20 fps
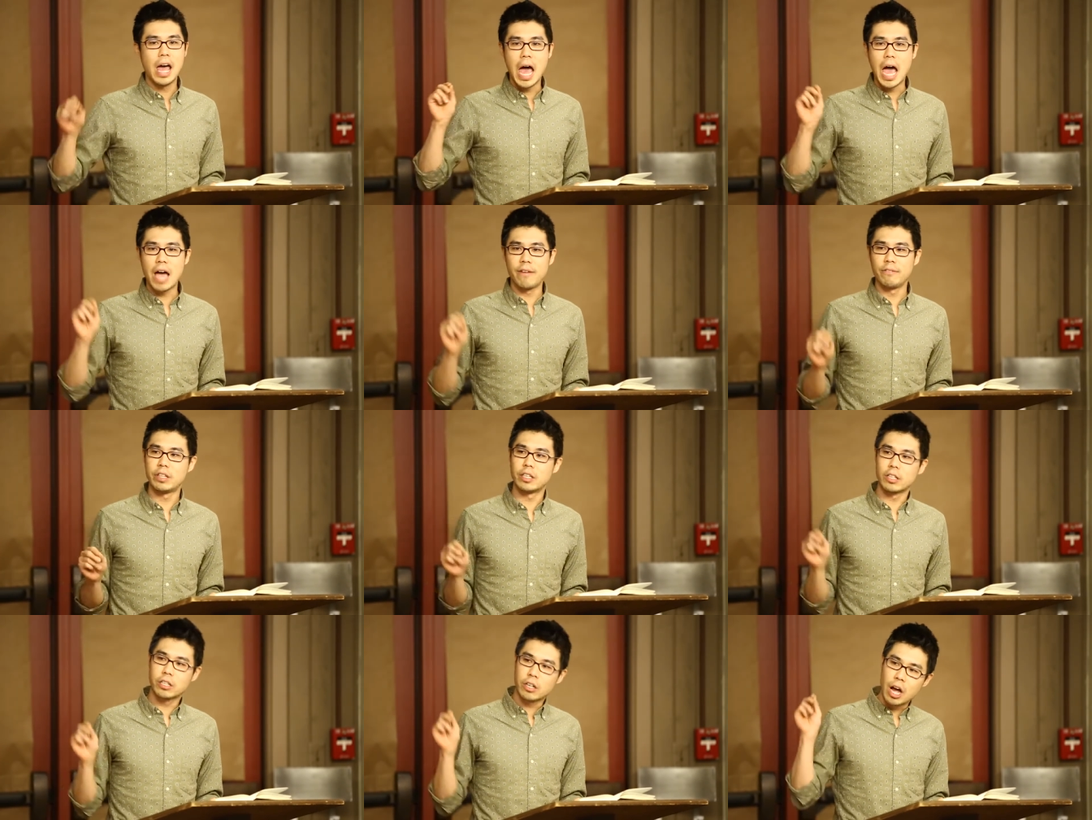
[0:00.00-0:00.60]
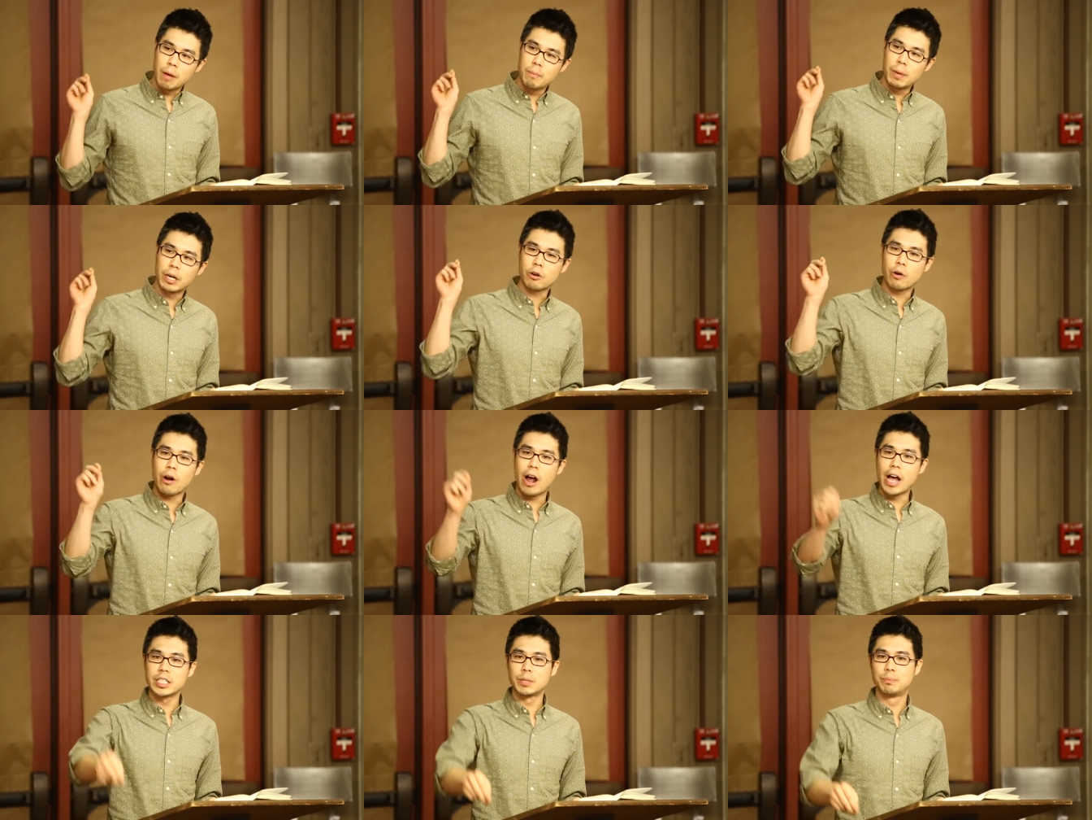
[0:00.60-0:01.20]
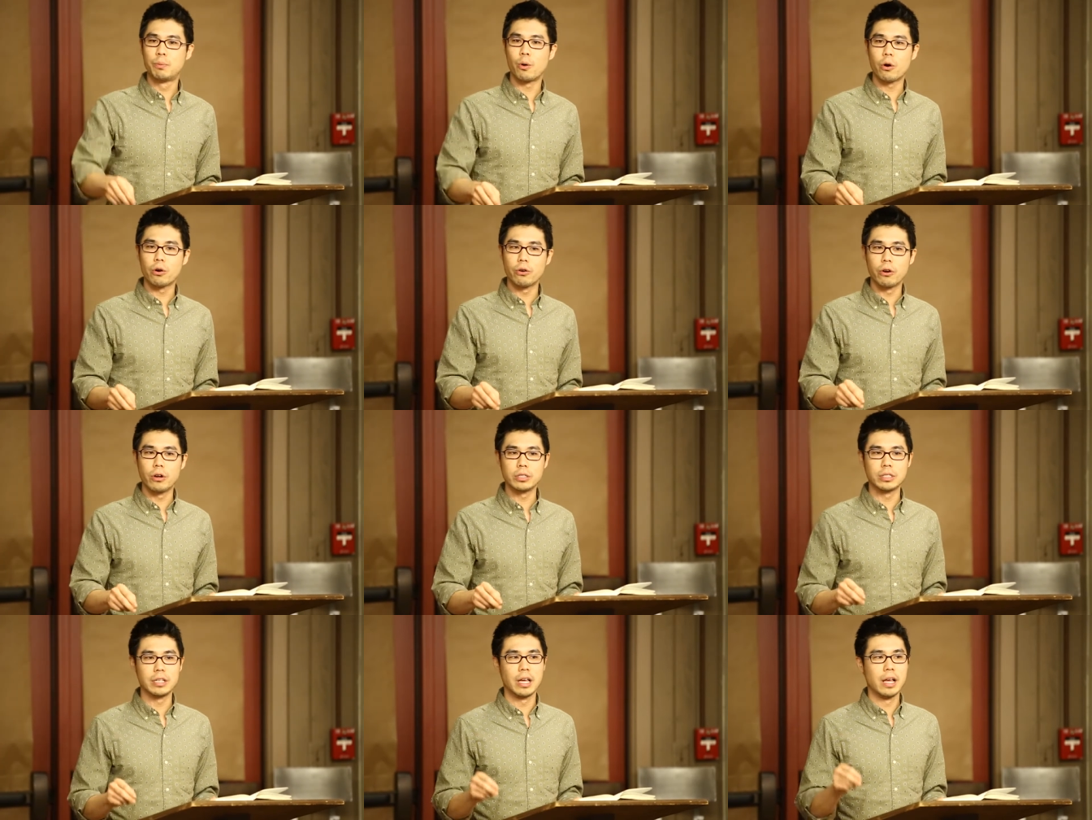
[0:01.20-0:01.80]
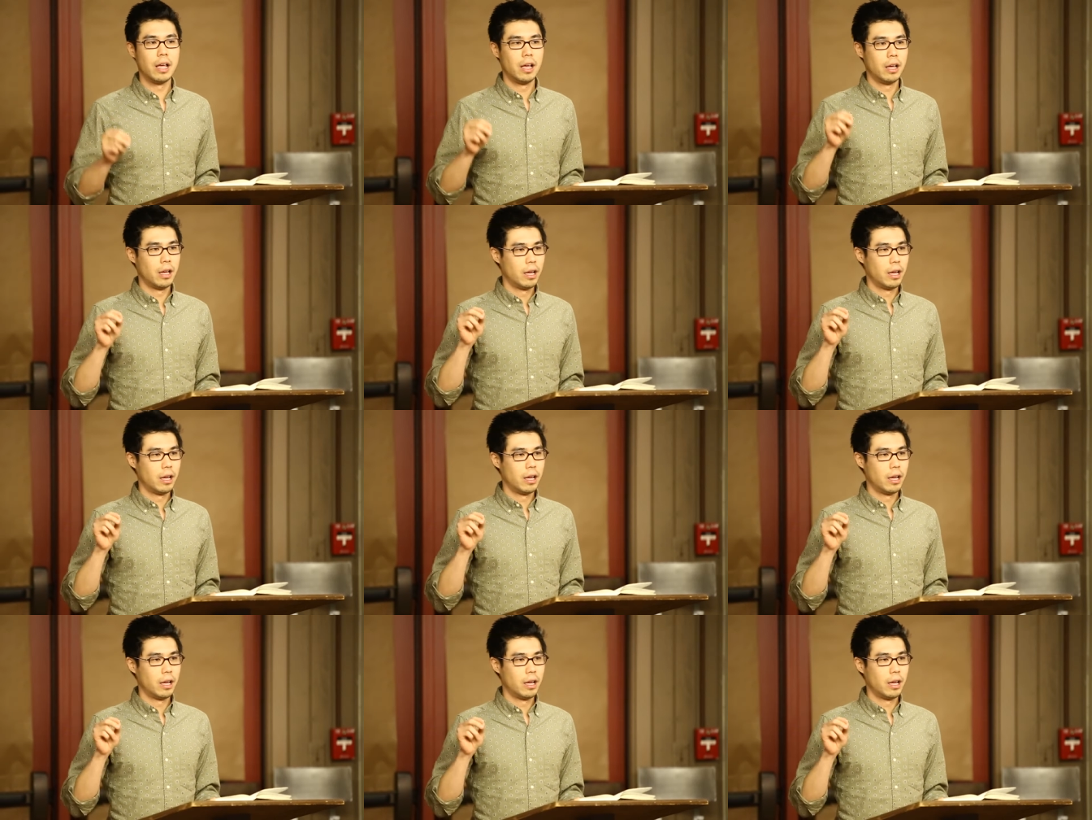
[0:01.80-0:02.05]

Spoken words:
having to come across borders